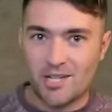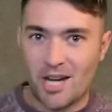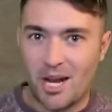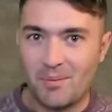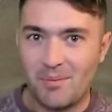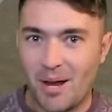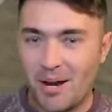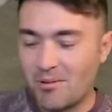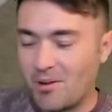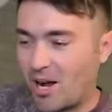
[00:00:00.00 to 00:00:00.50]

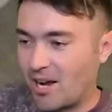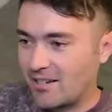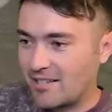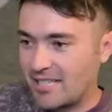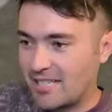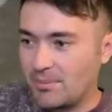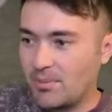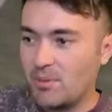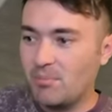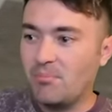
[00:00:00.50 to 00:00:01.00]
job by
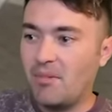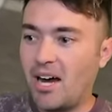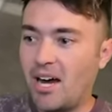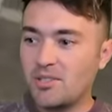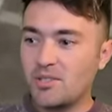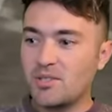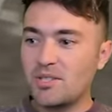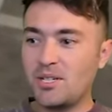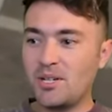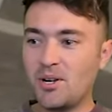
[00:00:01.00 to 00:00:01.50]
Roxy, but
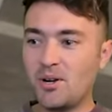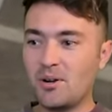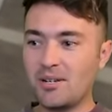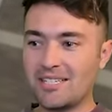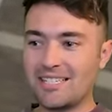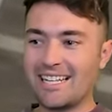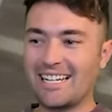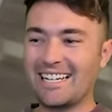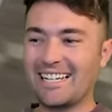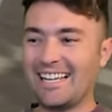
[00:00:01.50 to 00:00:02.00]
Machatino
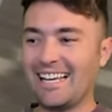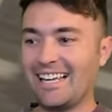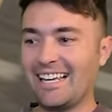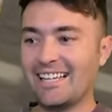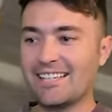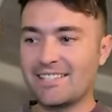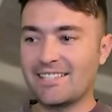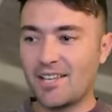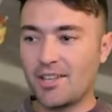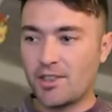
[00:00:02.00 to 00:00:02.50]
is gonna get
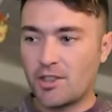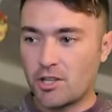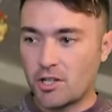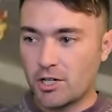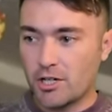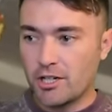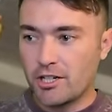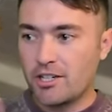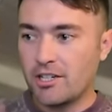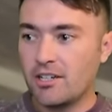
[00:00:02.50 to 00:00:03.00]
his
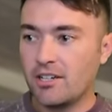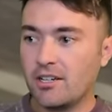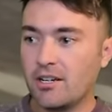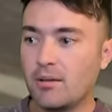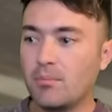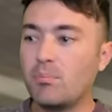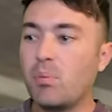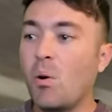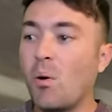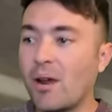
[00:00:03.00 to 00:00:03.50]
third
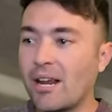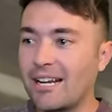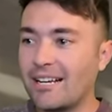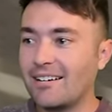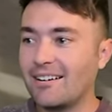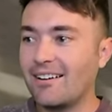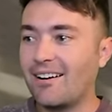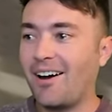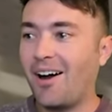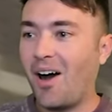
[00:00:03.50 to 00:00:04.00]
point
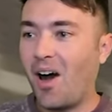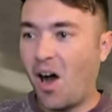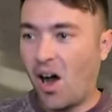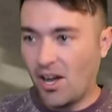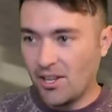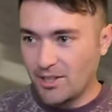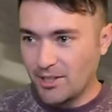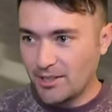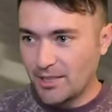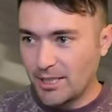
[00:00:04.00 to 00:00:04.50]

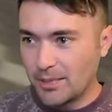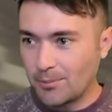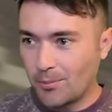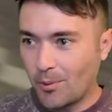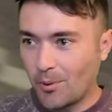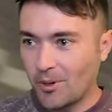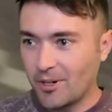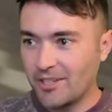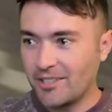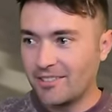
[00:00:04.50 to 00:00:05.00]
on the
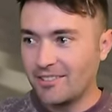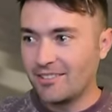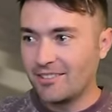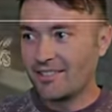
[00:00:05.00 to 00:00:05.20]
leaderboard.